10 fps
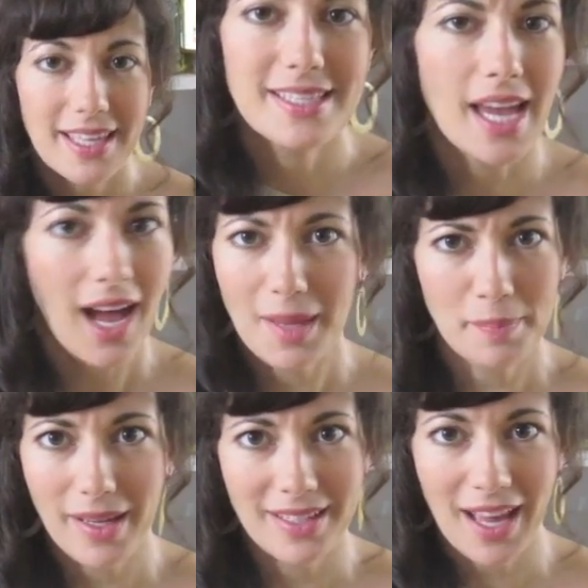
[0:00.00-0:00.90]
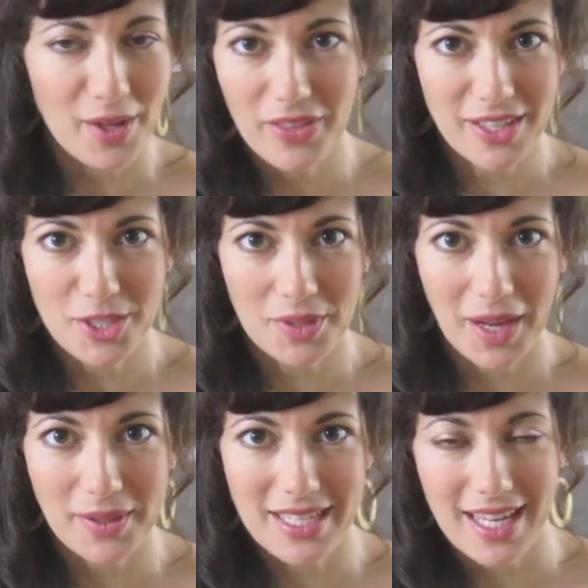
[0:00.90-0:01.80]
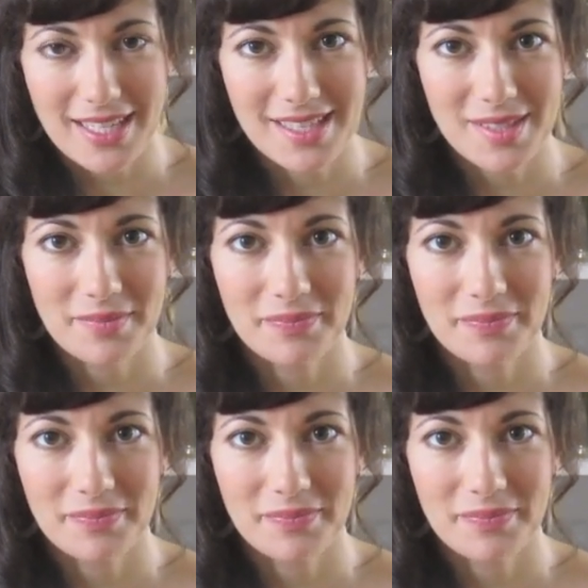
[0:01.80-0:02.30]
It's a hot button health issue nowadays.